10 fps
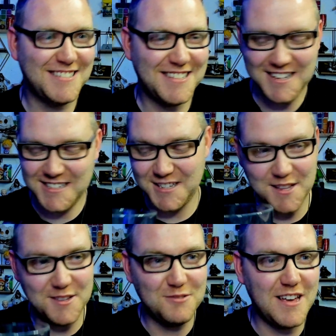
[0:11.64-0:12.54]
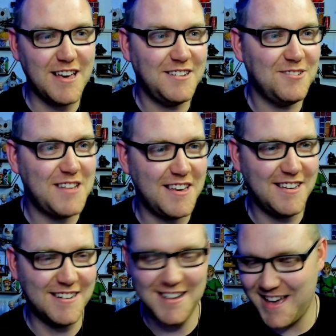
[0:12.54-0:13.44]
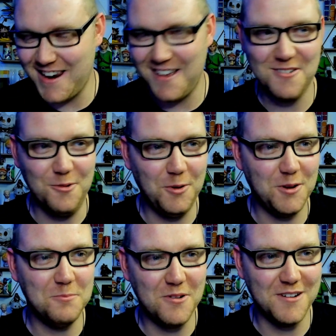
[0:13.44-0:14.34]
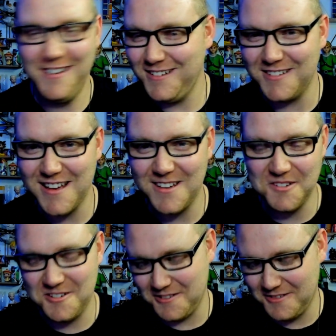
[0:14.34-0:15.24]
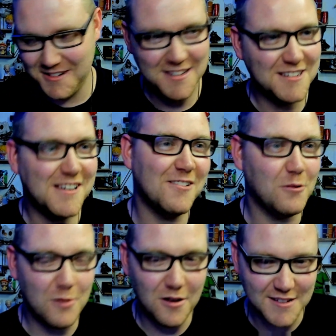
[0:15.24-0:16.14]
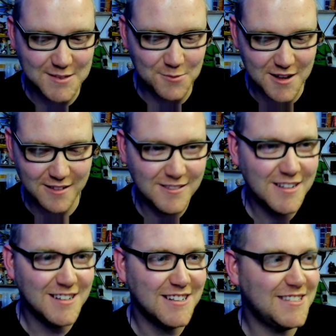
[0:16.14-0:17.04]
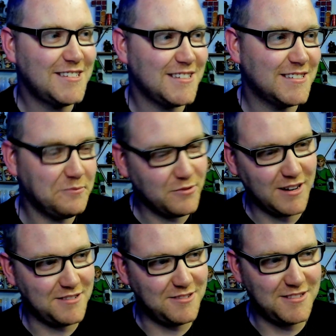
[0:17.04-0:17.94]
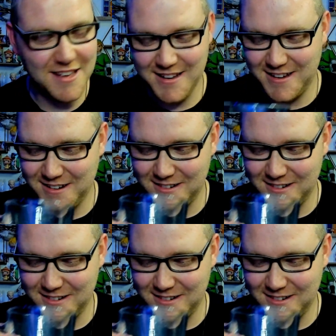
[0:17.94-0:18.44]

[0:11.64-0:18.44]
Say this is a new day, new Dean. Hello, good morning, good afternoon. I hope all is well. This is a brand new day